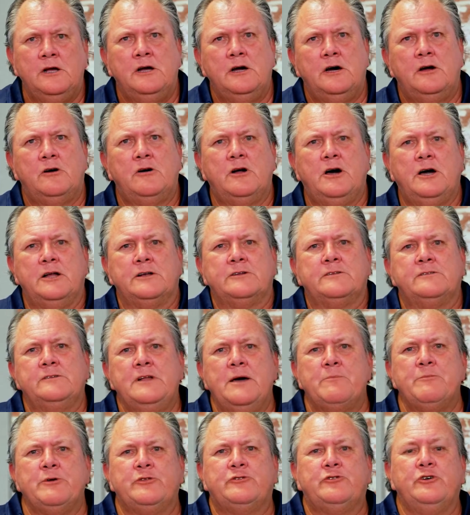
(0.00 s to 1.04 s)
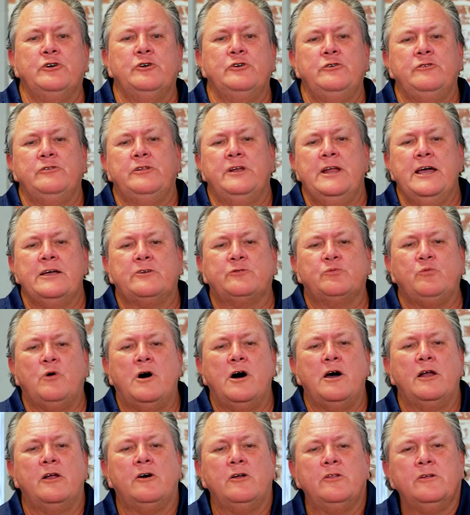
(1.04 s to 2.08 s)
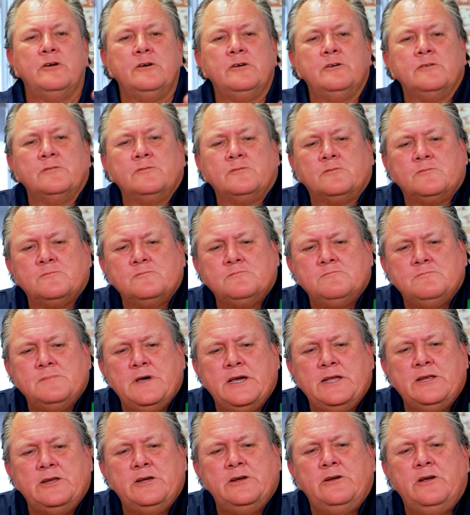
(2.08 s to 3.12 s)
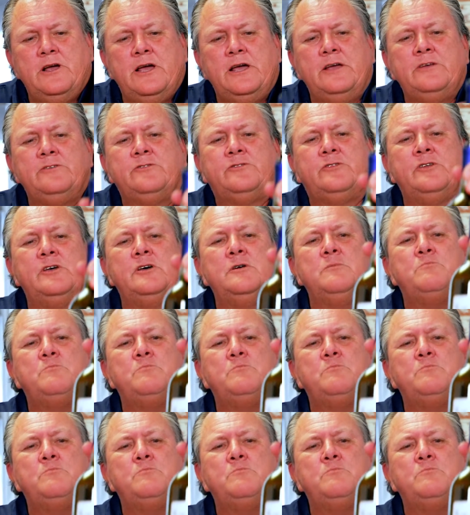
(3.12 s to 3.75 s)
All right, number two, the next one on the menu is the